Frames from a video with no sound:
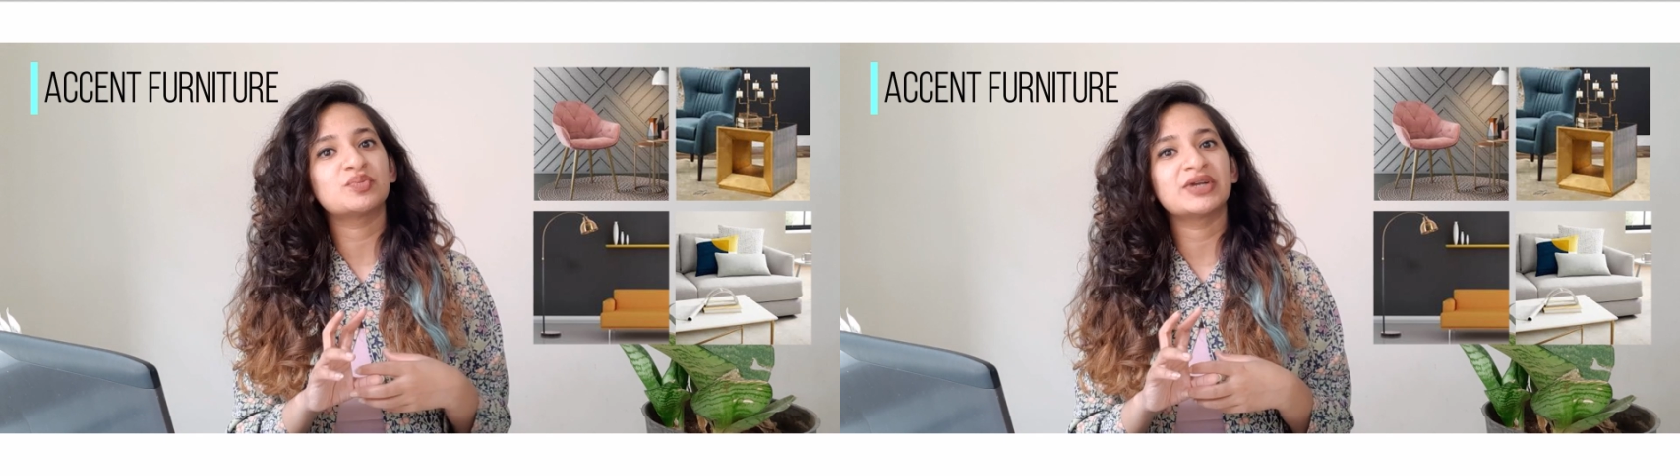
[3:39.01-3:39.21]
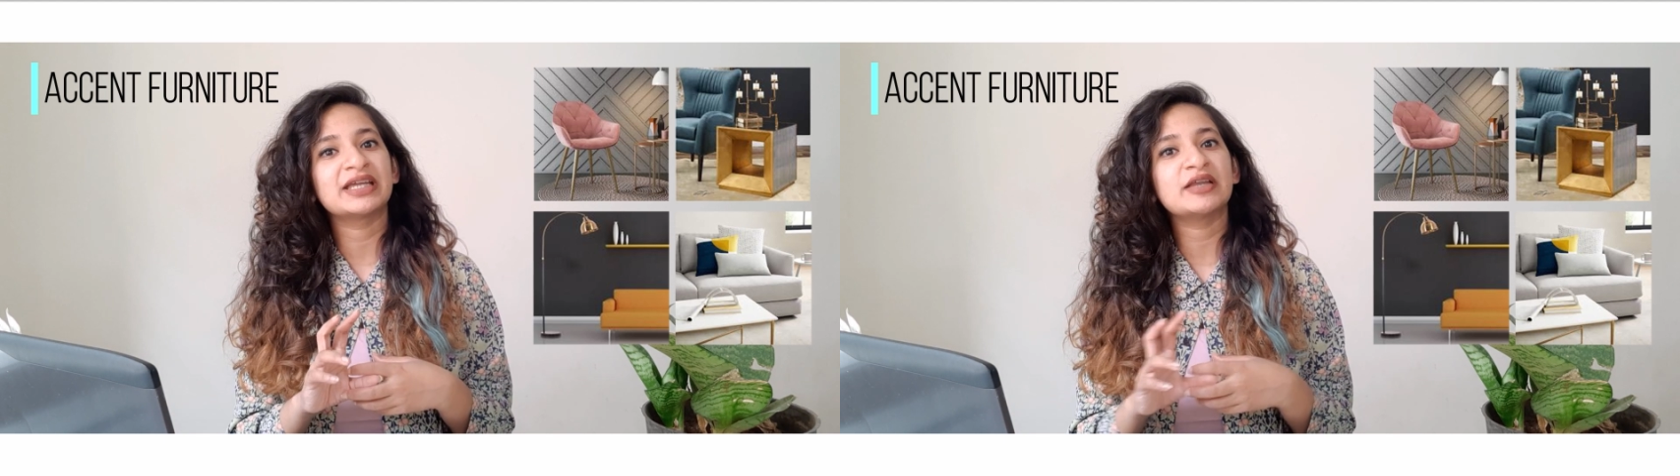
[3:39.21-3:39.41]

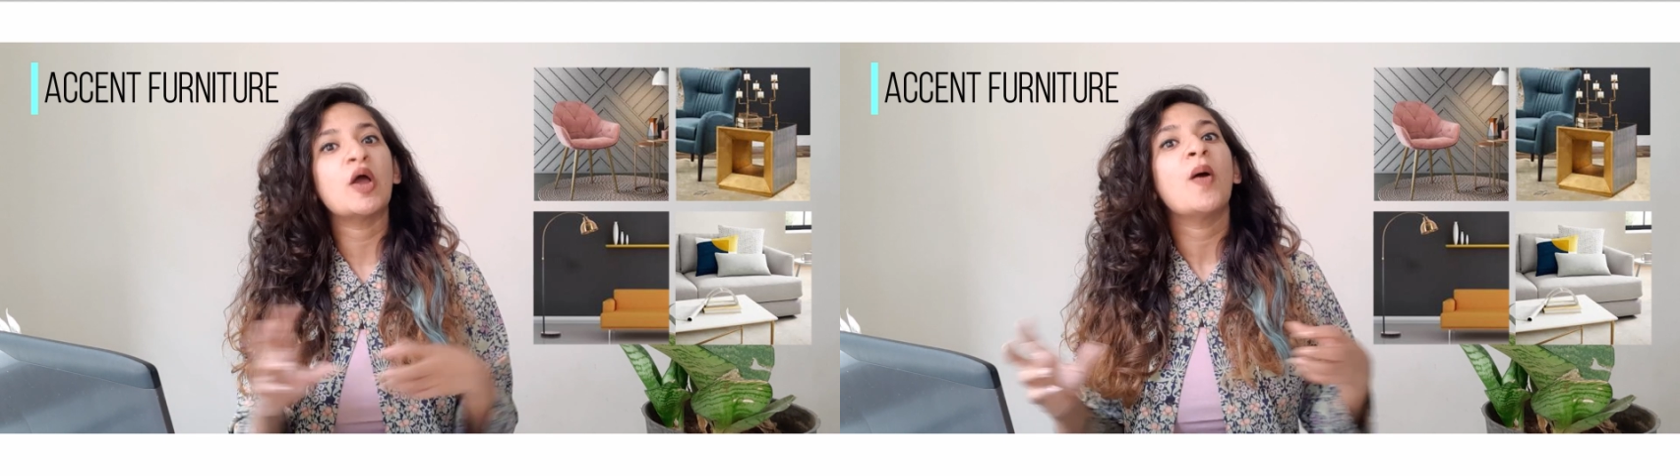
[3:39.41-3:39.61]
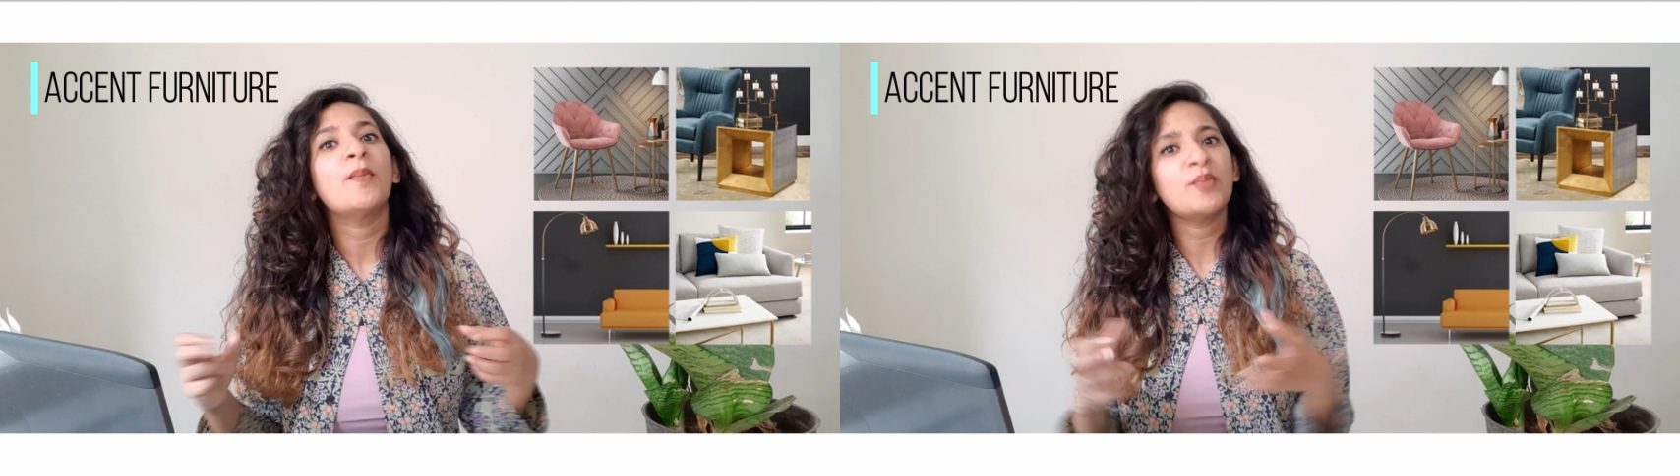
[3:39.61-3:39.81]
to bring
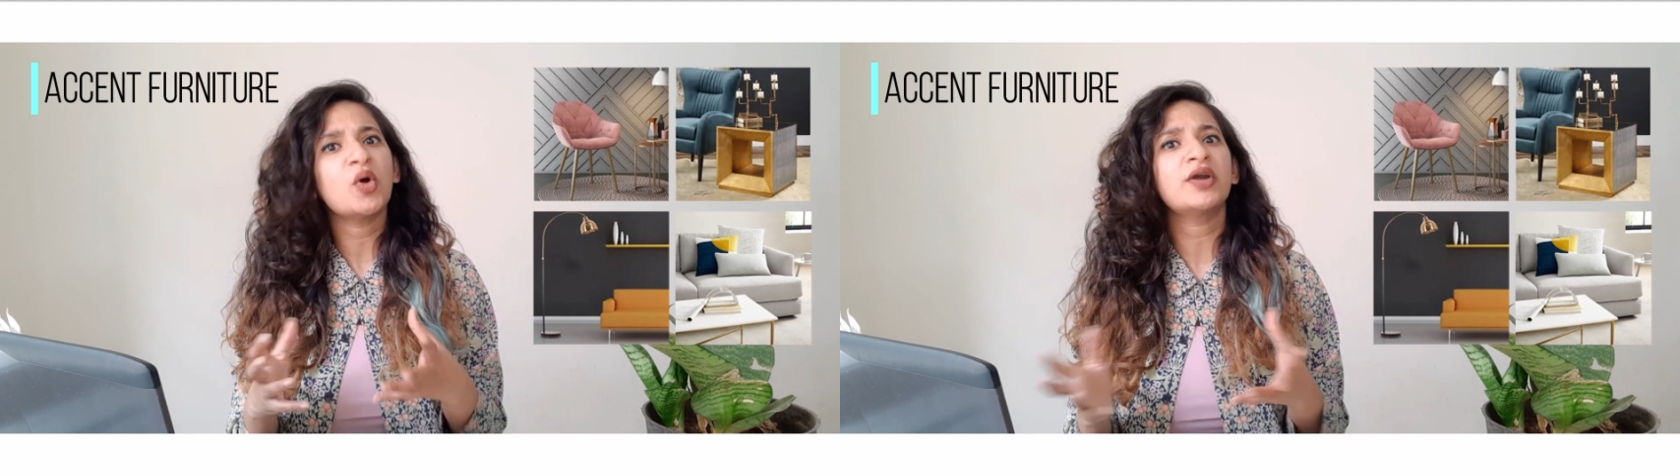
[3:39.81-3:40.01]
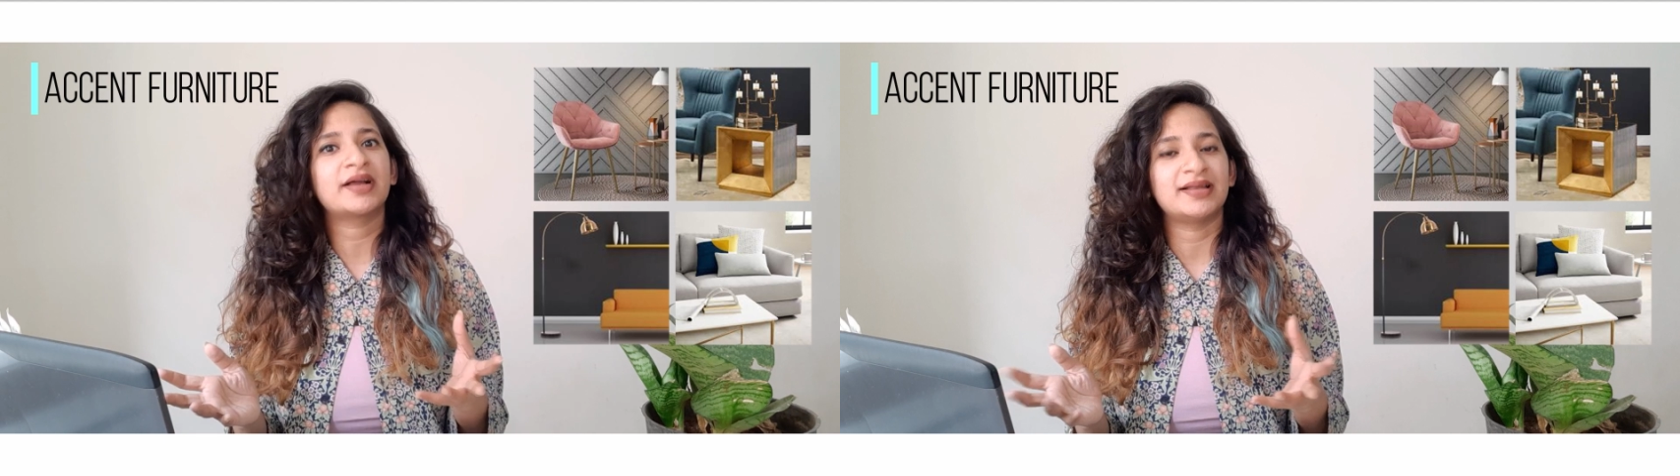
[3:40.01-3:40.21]
in
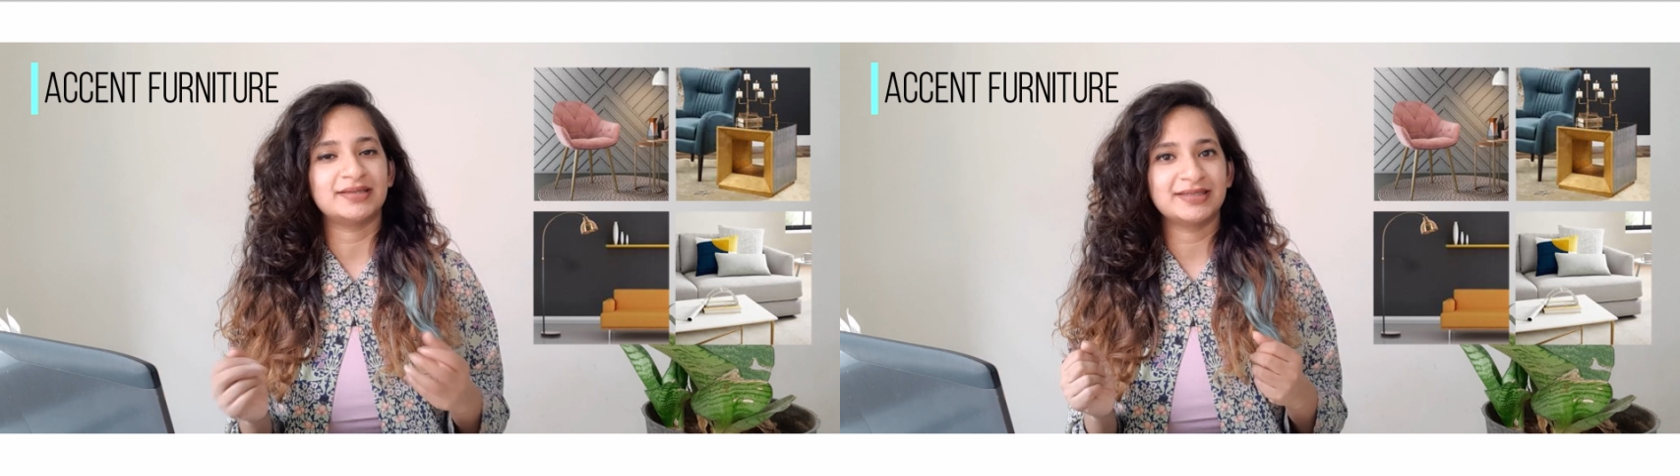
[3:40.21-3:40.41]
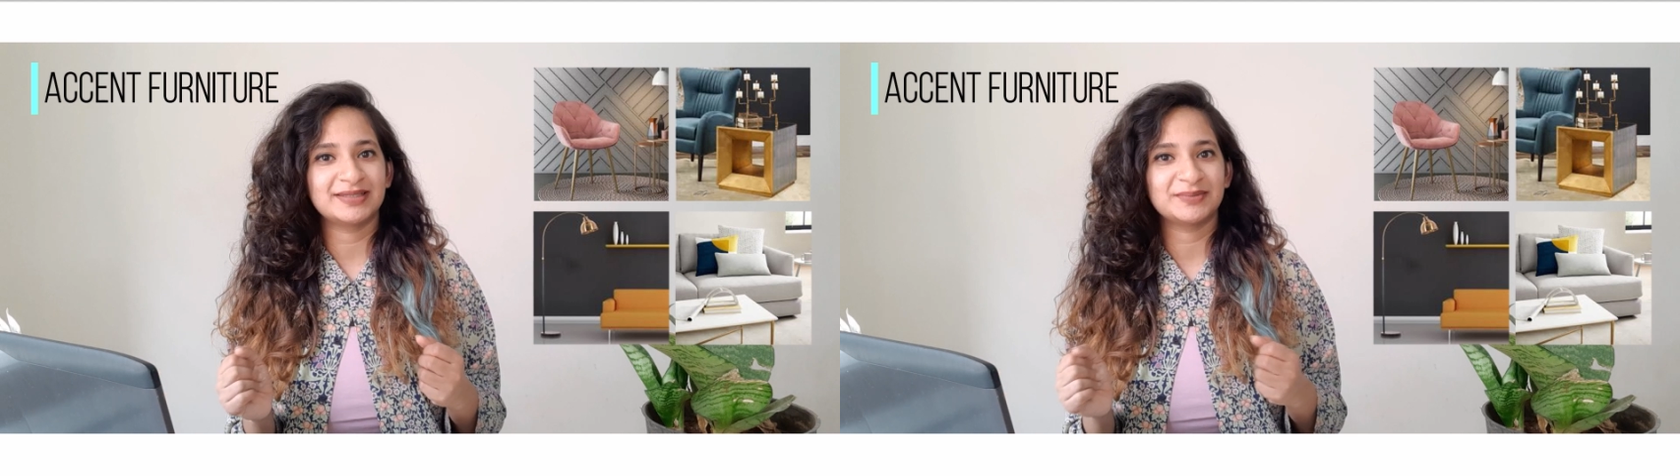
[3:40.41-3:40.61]
more colors.